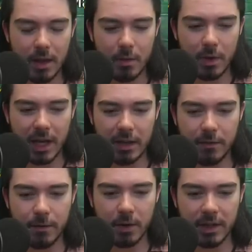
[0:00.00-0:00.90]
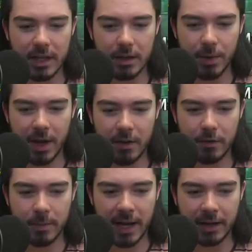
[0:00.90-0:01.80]
We get the full heal there
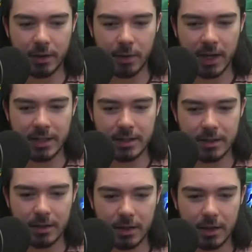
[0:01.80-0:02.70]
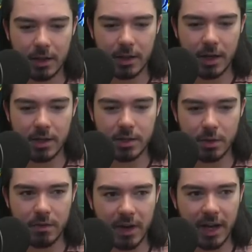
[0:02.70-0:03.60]
from Anchorite. There's the
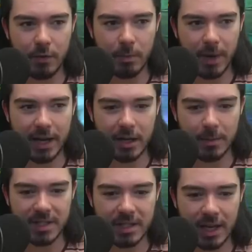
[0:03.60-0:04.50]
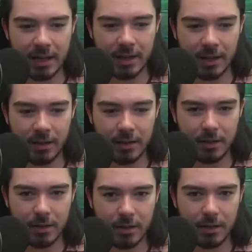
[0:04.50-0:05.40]
revive. We're back up standing.
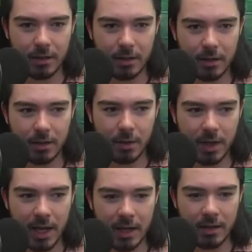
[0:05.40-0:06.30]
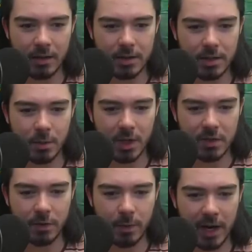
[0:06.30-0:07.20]
Okay, not too
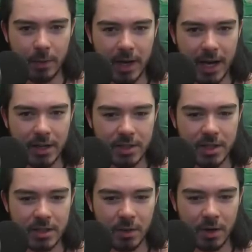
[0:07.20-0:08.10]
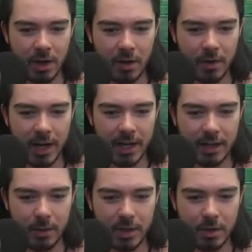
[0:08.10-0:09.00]
worse for wear. We're actually doing all right
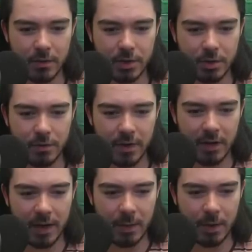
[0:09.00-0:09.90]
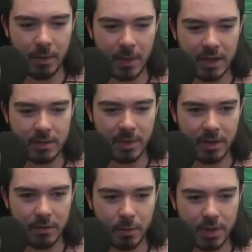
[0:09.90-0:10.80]
here. We do have a true fear out, though. That's a bit
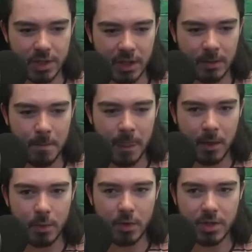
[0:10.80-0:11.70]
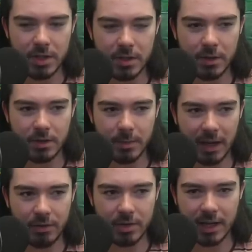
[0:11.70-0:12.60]
unfortunate. Wuji's doing some
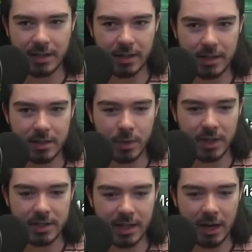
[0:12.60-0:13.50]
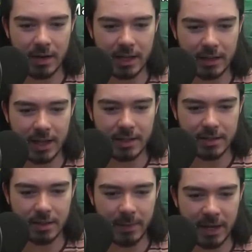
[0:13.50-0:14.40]
counterattacks. Now, this is where it's scary. The cleanse
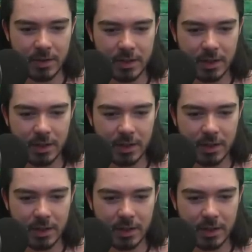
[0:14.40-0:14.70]
has come out.